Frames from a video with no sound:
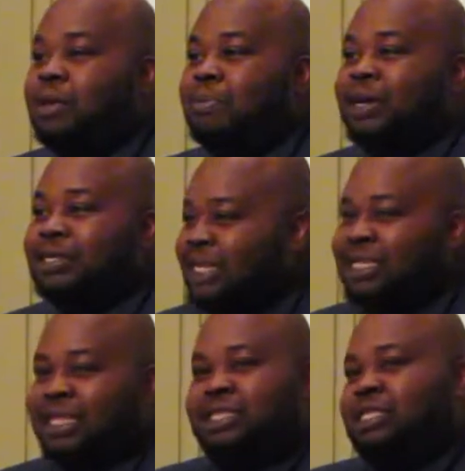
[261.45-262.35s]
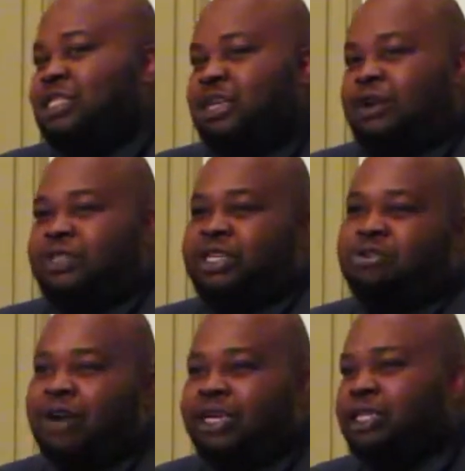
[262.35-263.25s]
Because I said, this is the
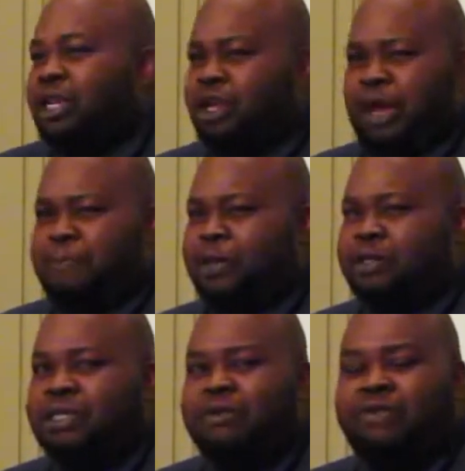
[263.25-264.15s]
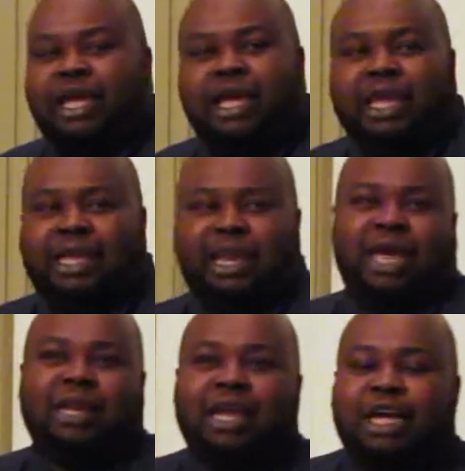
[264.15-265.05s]
self-generation. They look at pictures every day. They can
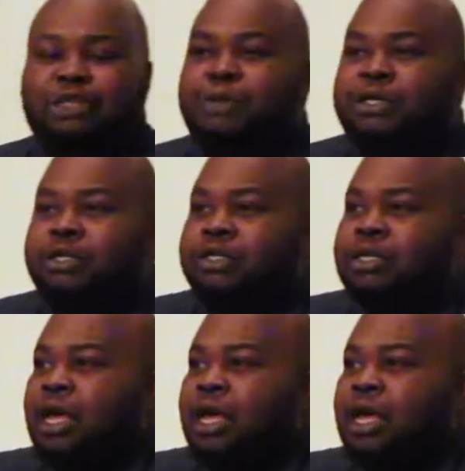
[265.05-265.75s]
analyze pictures.